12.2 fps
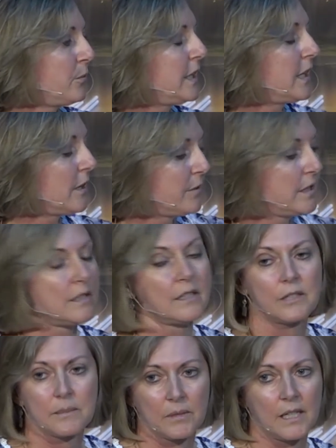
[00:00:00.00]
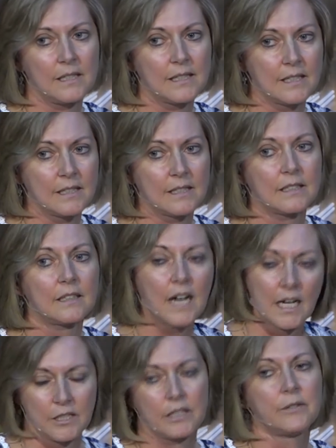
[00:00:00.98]
we go into those places,
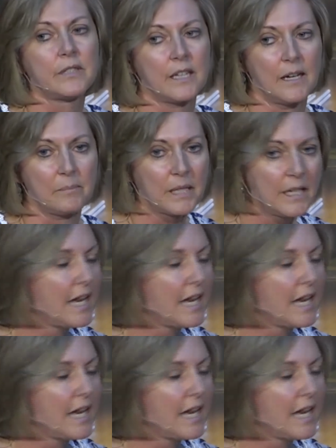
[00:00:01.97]
God shows up